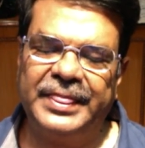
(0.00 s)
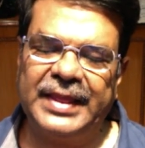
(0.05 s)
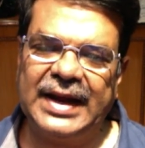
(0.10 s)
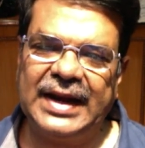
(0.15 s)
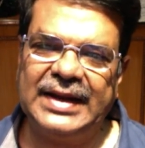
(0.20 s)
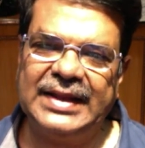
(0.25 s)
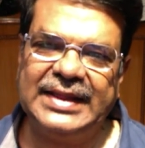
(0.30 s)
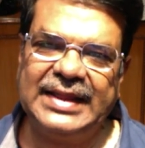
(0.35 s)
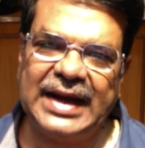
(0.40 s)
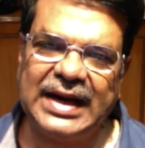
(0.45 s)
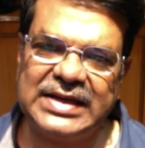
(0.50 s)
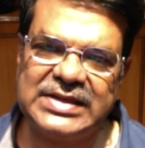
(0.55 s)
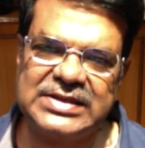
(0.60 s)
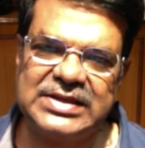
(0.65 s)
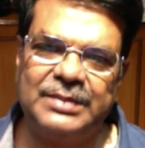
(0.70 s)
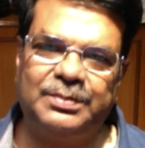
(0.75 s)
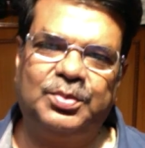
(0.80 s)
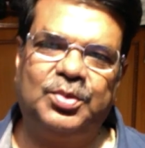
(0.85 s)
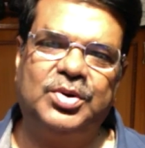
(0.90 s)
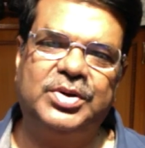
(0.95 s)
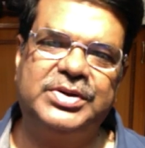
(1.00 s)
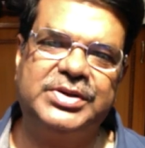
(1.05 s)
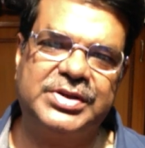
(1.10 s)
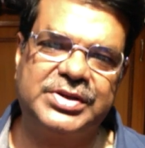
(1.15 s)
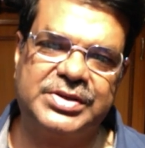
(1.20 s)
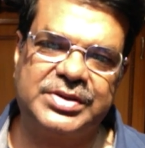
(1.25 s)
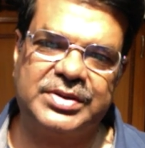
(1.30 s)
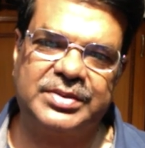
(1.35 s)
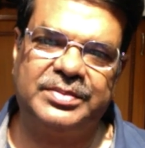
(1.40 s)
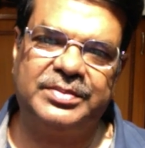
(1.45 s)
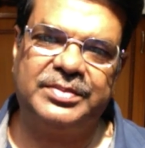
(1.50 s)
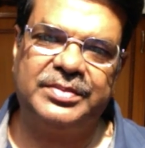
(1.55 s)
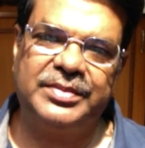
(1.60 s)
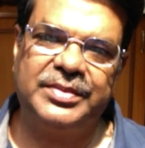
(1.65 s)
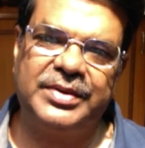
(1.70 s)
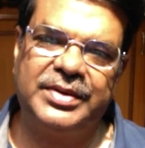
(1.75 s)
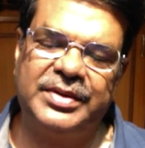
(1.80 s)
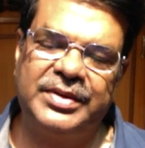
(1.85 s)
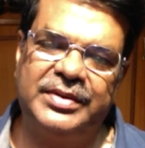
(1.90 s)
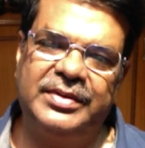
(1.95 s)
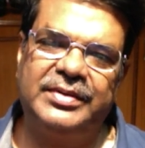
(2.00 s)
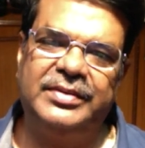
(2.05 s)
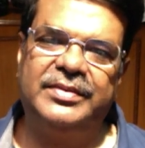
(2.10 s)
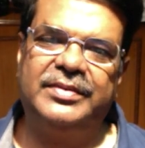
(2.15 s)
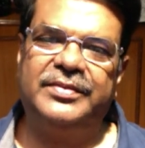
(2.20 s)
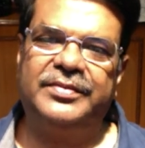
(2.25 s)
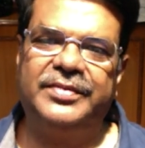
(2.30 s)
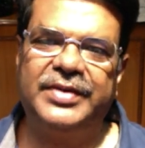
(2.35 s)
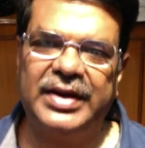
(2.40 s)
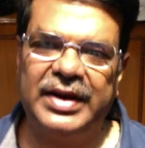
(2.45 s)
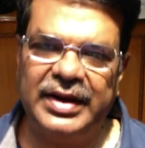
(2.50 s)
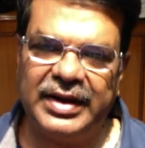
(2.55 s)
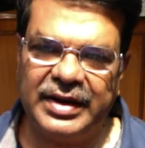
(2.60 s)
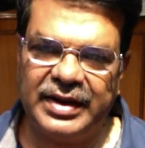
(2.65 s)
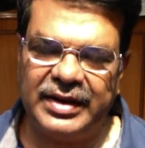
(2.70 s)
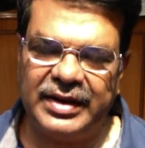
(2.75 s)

And that support system will